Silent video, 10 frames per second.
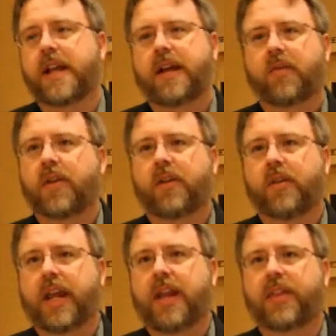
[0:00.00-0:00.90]
One of
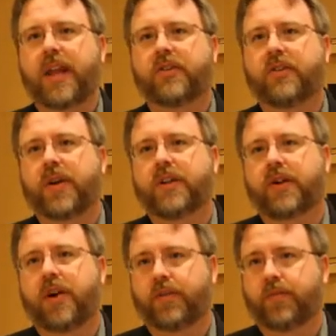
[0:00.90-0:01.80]
the key things that we
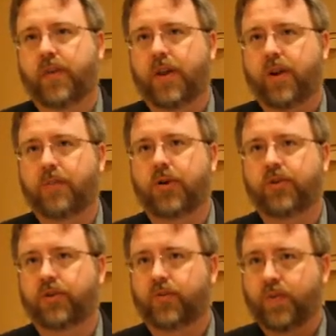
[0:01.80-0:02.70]
start with our
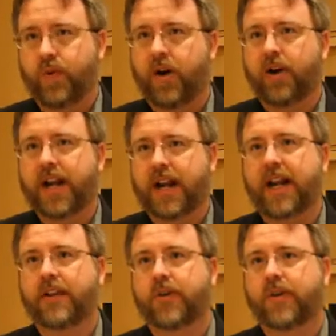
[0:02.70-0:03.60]
producers when we are
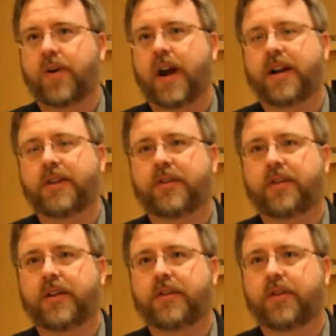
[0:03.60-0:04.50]
getting into a drought
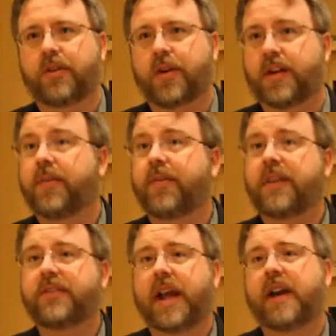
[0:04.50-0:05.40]
is to
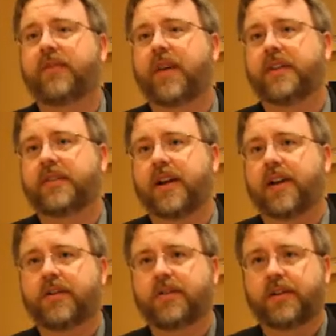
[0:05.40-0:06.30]
identify sacrifice
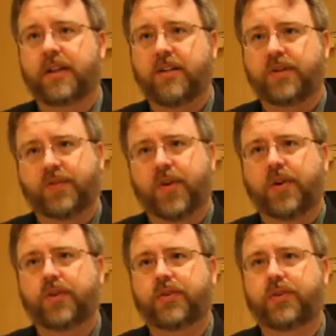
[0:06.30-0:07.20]
areas and just
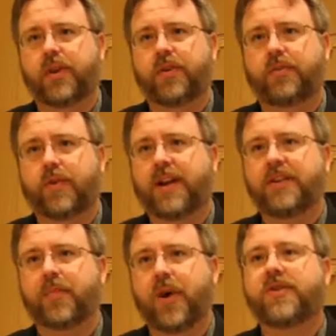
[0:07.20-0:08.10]
focus their
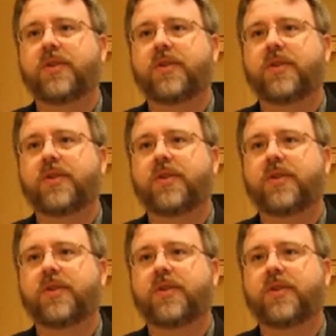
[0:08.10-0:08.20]
grazing pressure